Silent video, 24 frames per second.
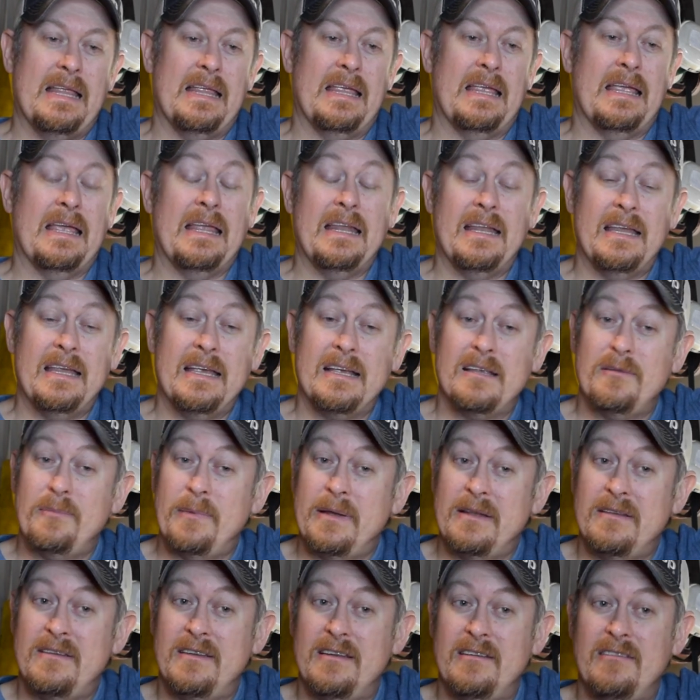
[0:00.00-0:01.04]

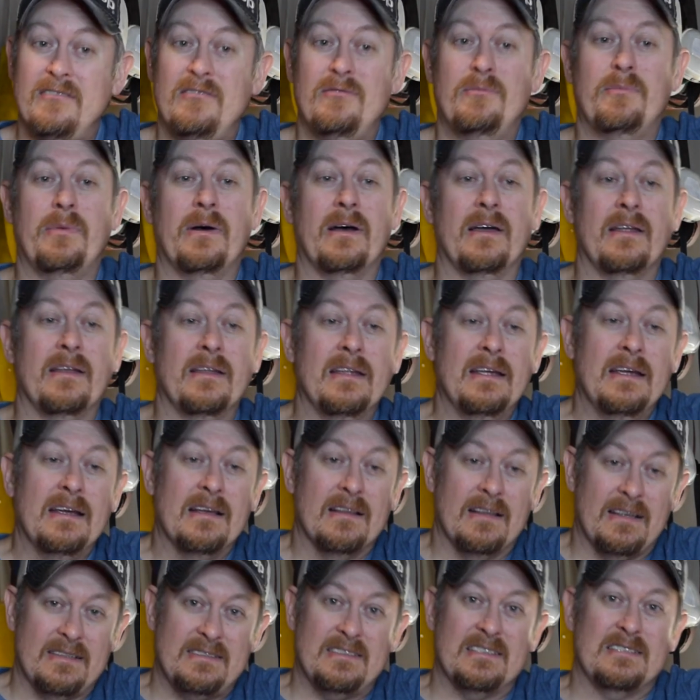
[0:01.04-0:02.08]
inexpensive, but
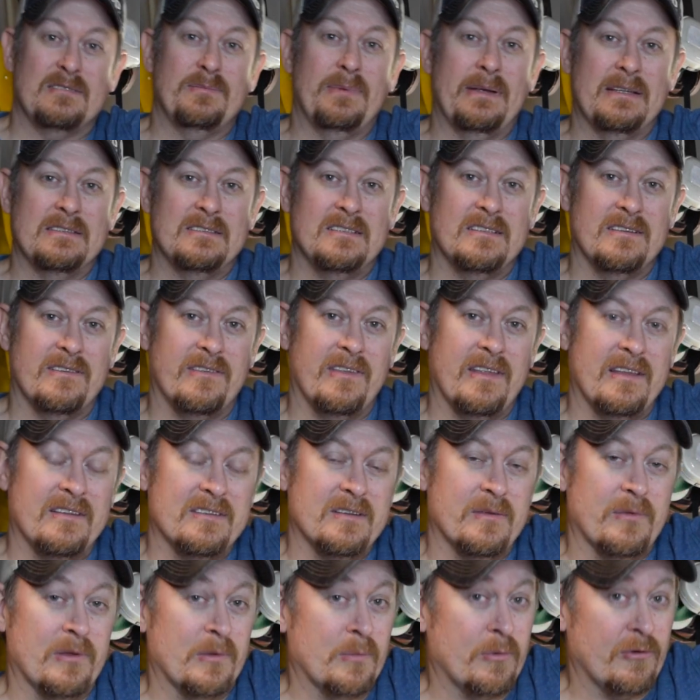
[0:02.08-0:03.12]
less expensive than
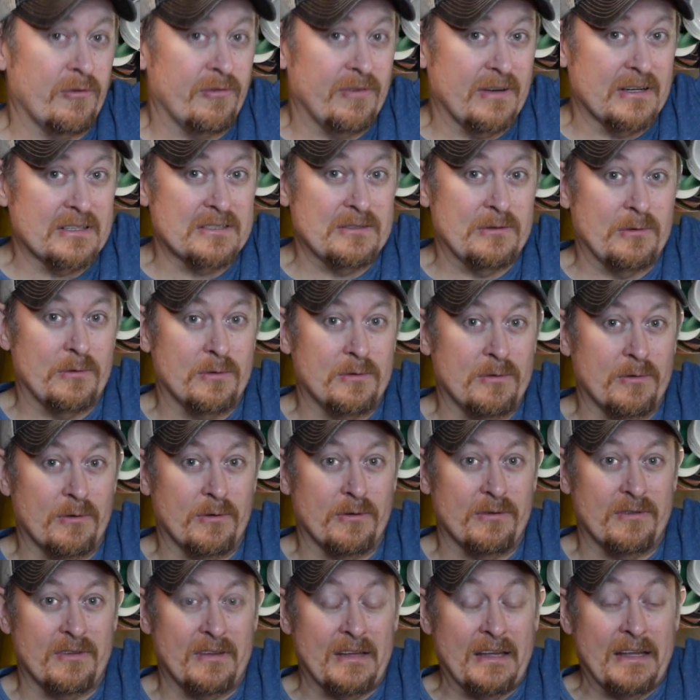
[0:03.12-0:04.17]
some of the professional
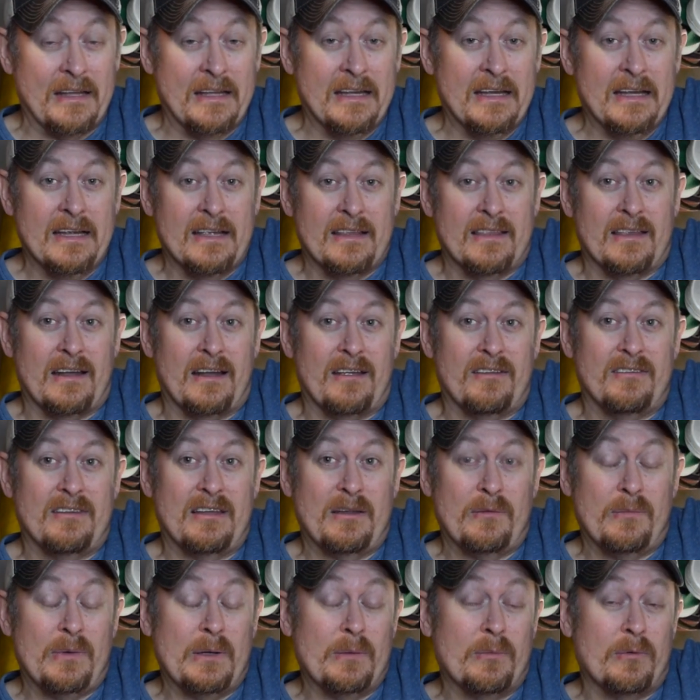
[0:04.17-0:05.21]
tools that I've
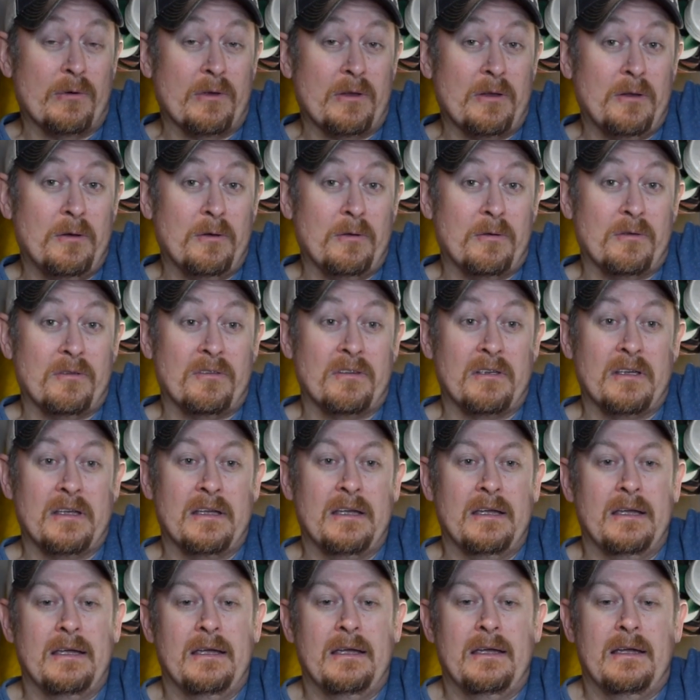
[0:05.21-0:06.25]
seen people use.
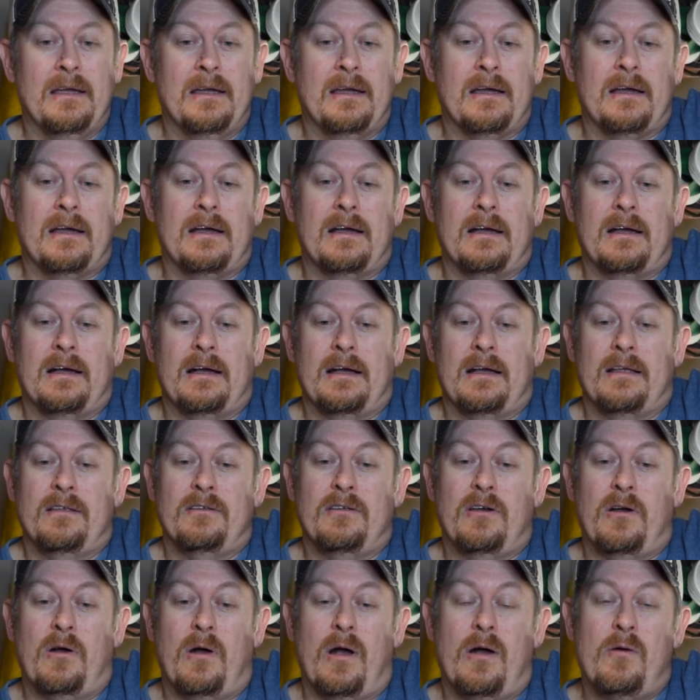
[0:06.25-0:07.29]

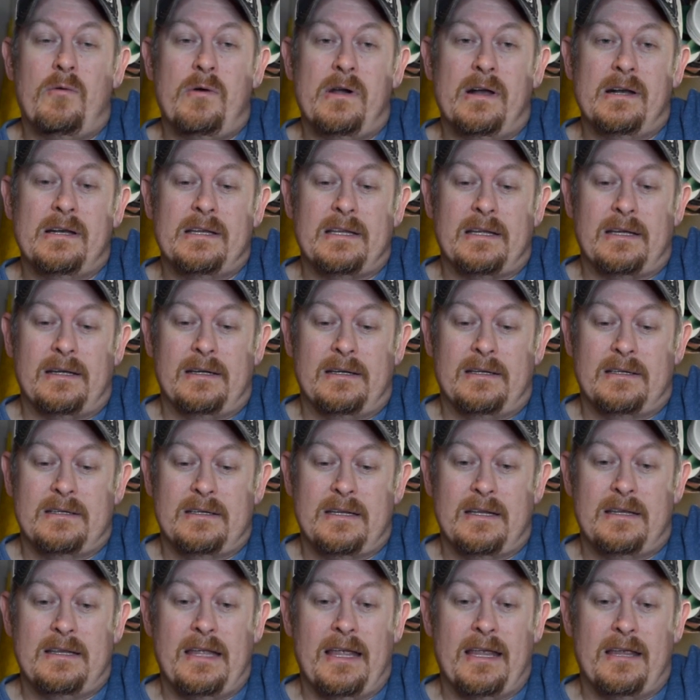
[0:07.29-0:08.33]
So I wanted
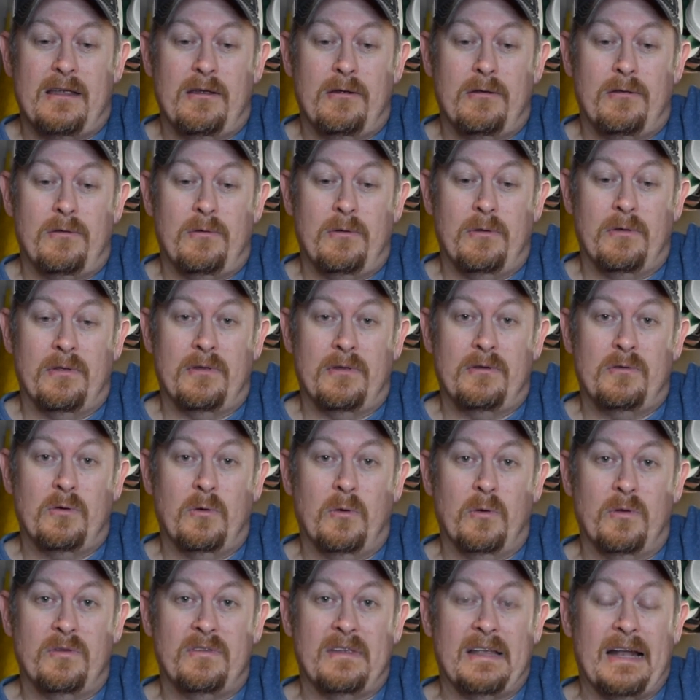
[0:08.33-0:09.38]
to take you through the
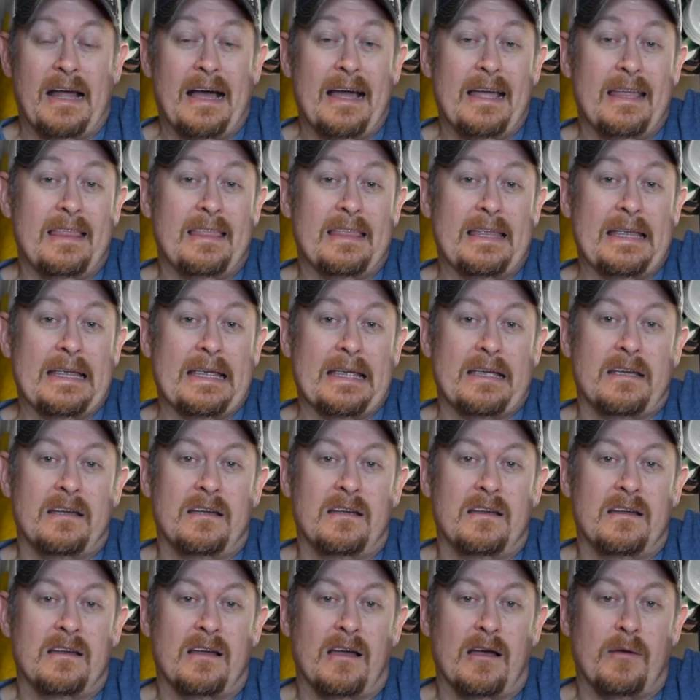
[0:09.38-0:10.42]
tools that I think
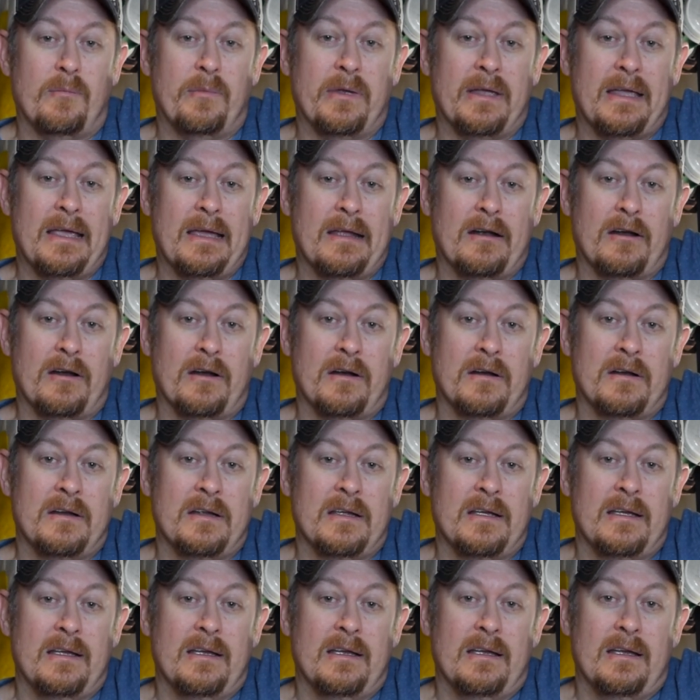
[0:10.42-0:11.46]
a beginner
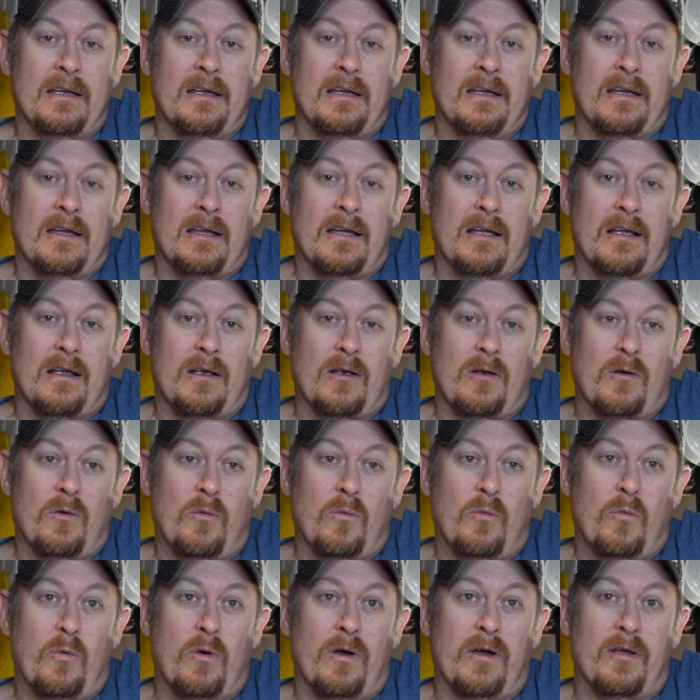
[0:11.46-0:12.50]

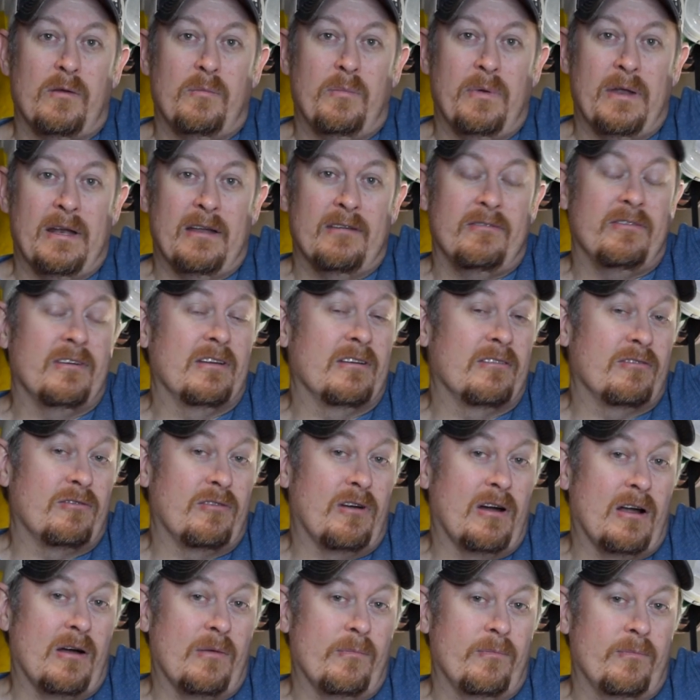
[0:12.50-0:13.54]
would benefit
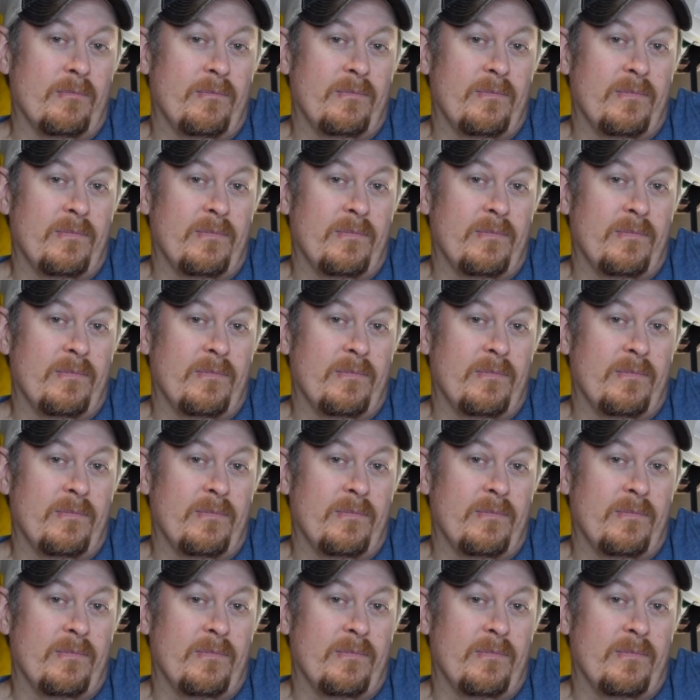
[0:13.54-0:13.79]
from.